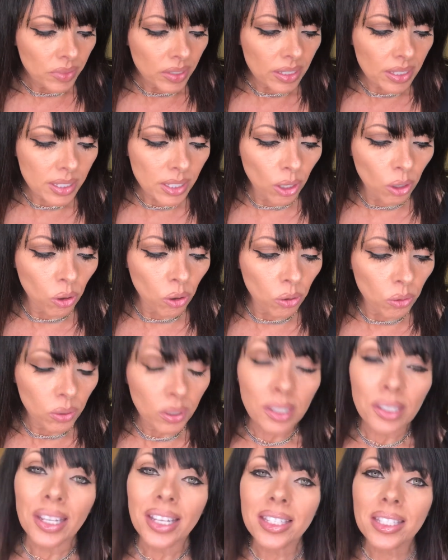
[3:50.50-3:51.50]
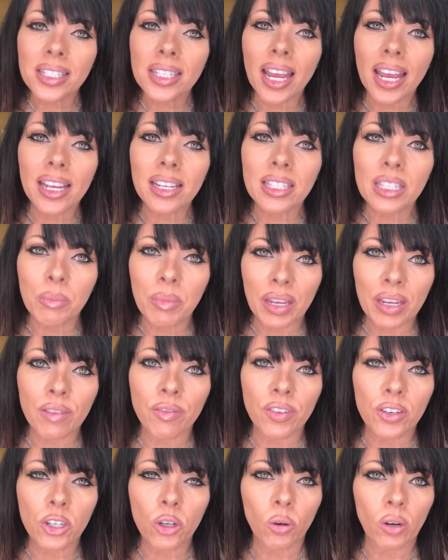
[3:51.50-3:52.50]
So let's take some
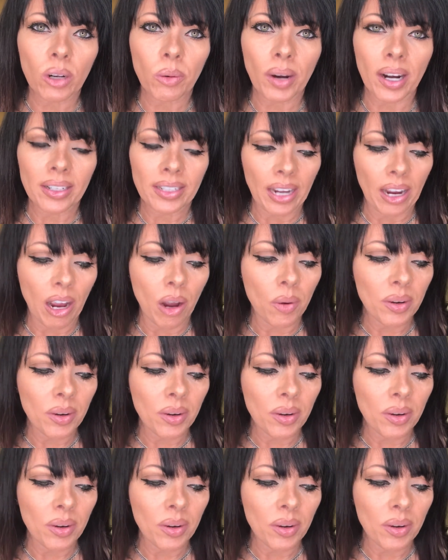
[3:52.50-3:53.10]
inventory right now.